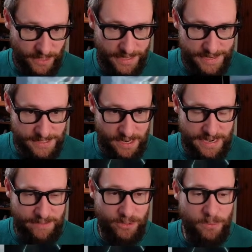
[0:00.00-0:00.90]
is
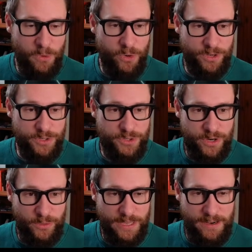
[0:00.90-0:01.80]
I'd have a lot more
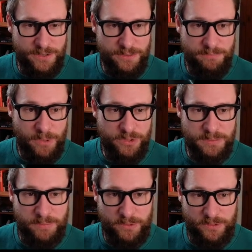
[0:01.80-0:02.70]
control here. I do
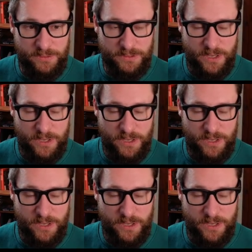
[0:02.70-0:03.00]
multiple